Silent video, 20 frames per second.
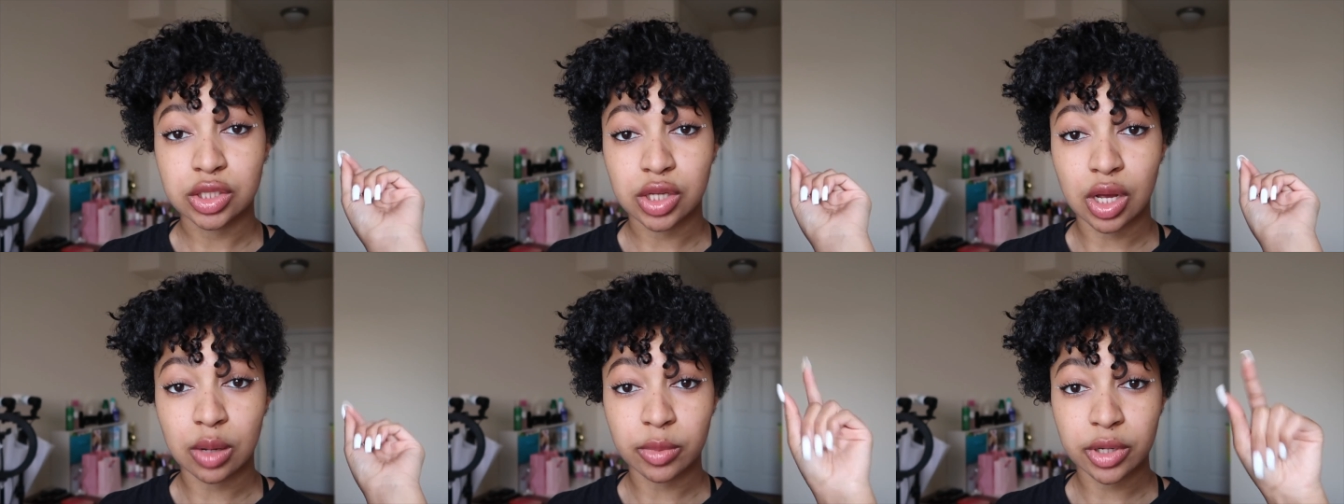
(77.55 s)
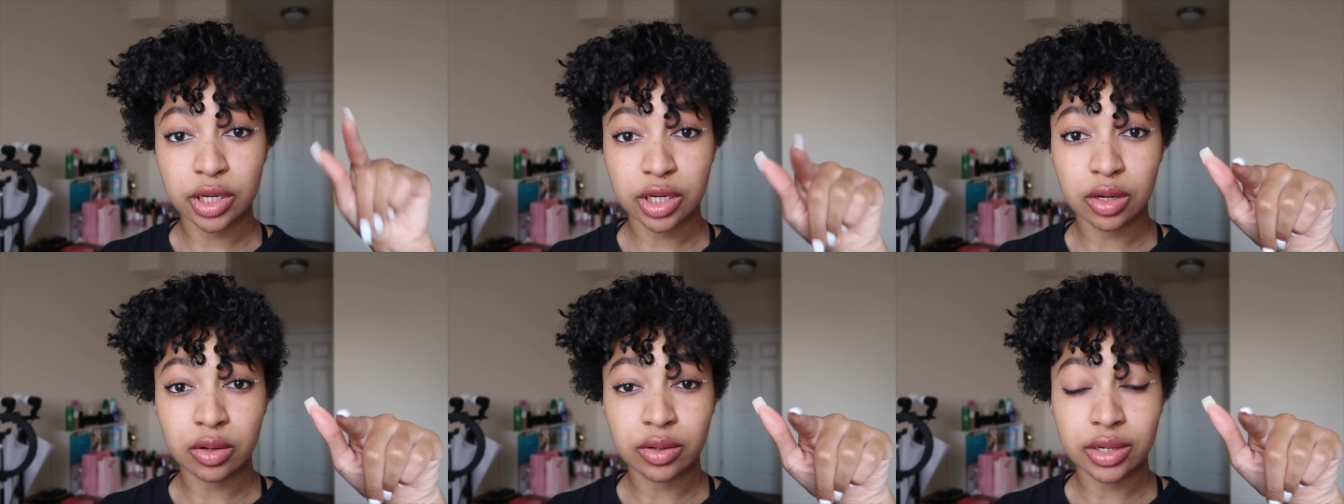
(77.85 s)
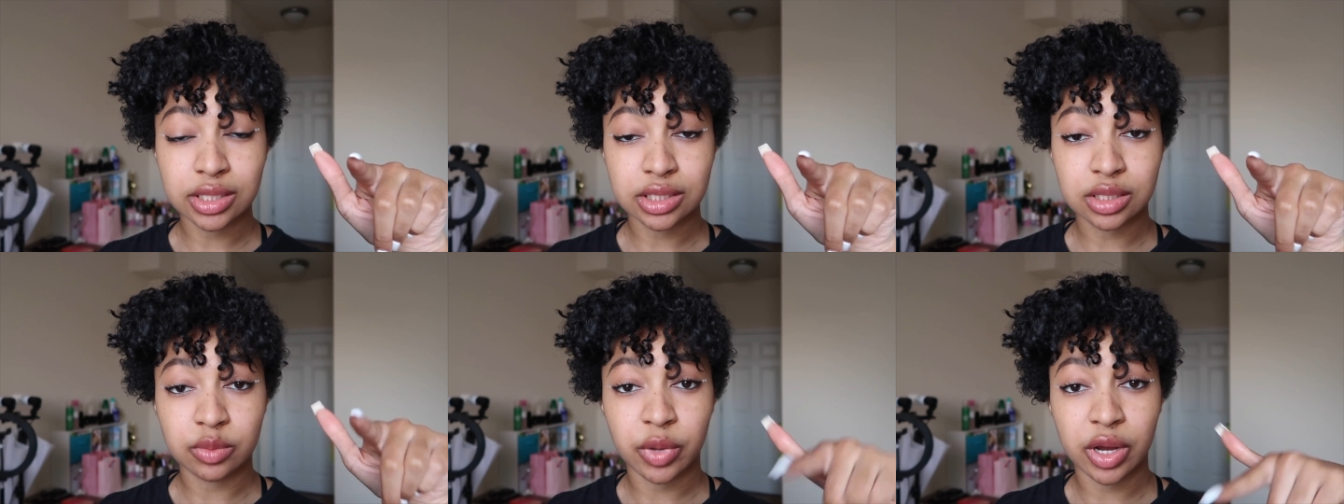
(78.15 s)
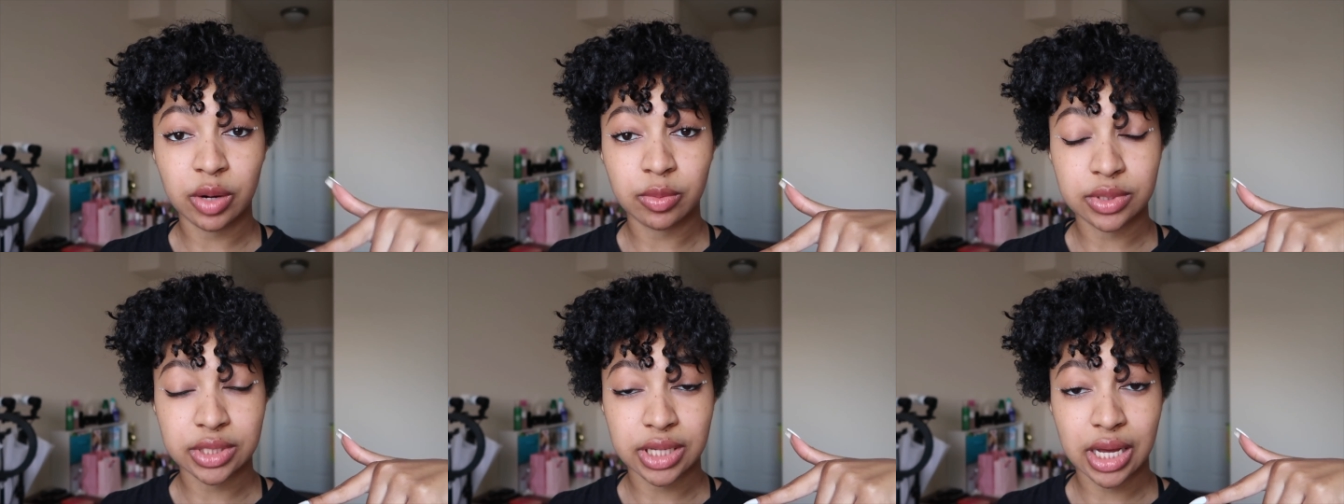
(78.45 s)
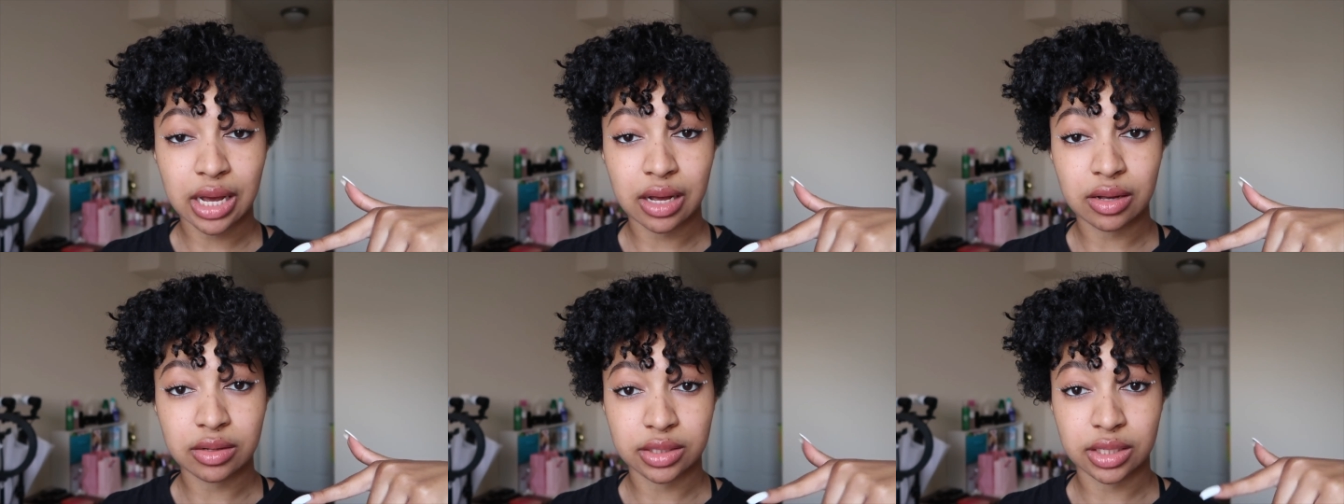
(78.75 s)
So I'm gonna go get some paper
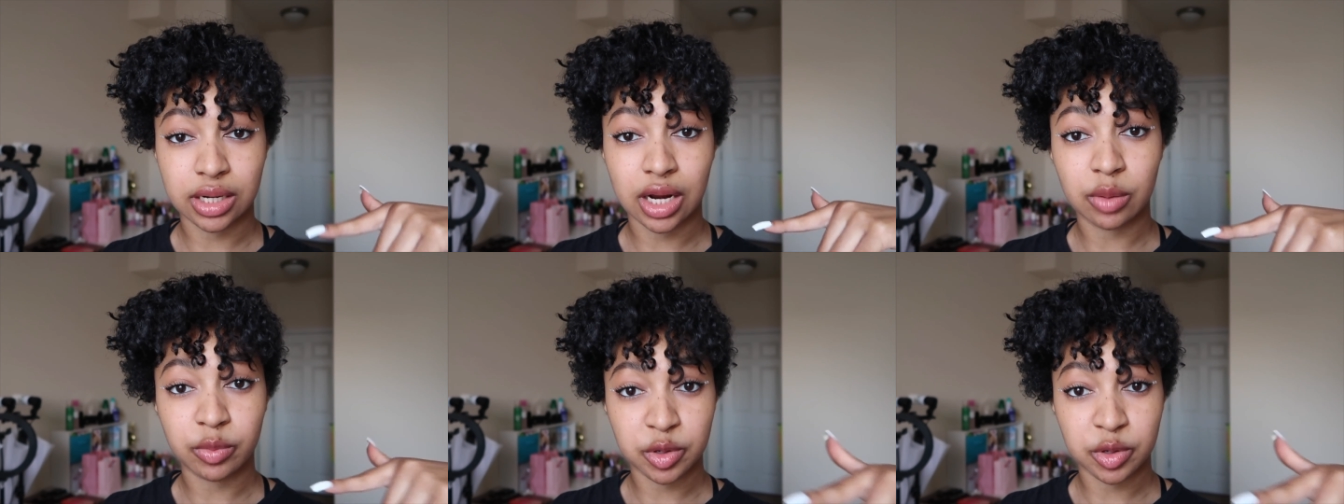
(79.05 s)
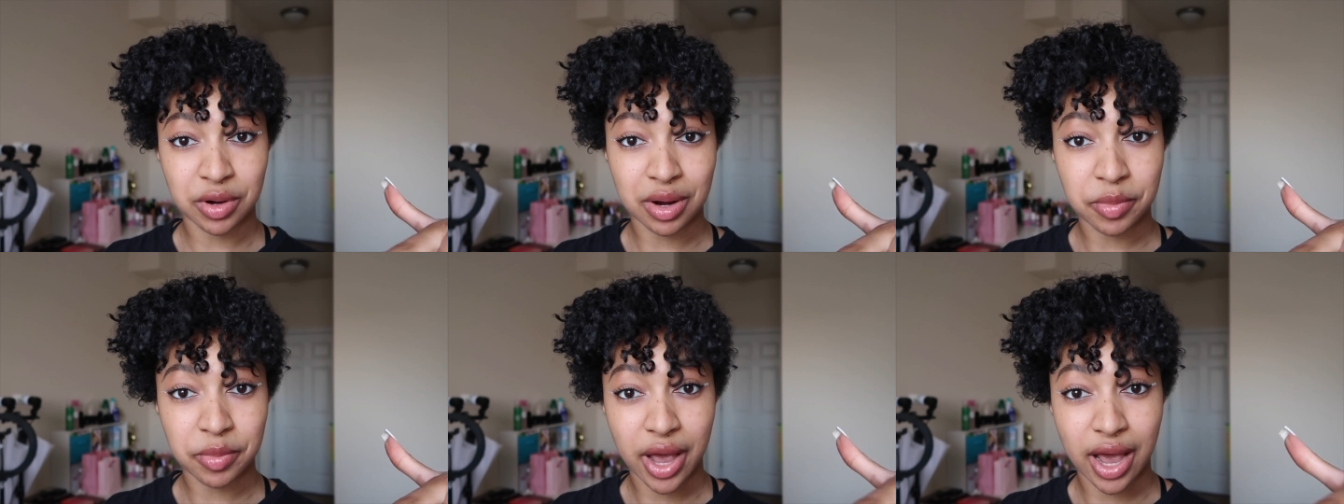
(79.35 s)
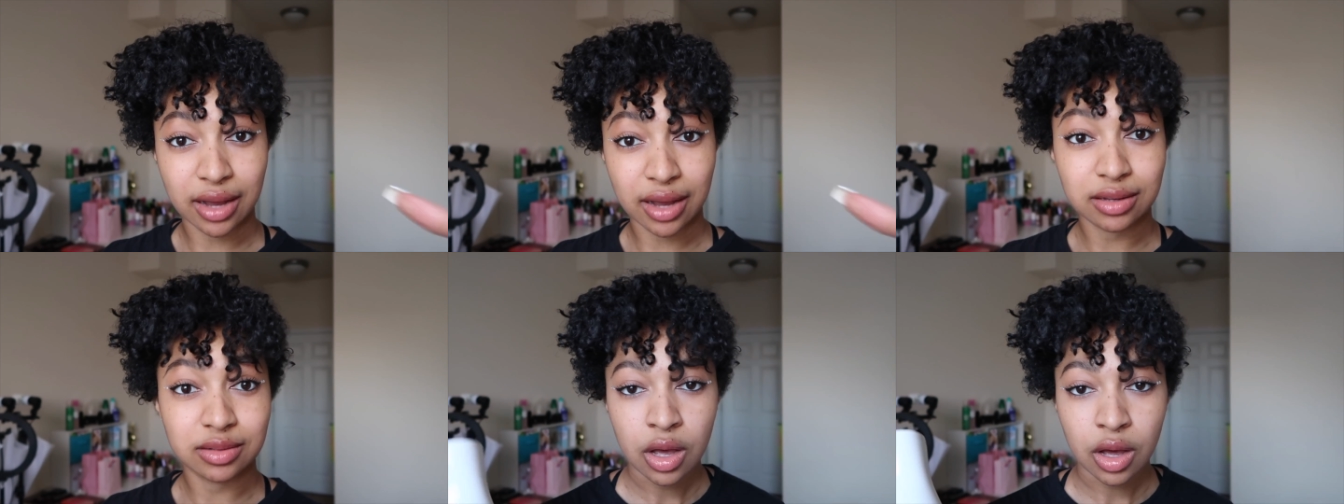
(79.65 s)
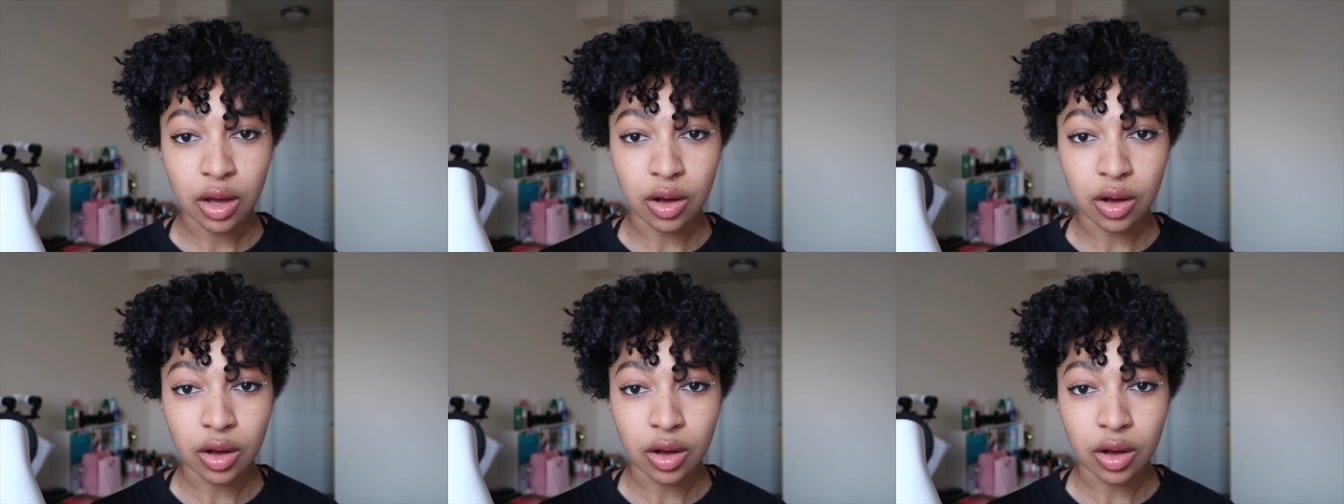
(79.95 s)
towels and I'll be right back.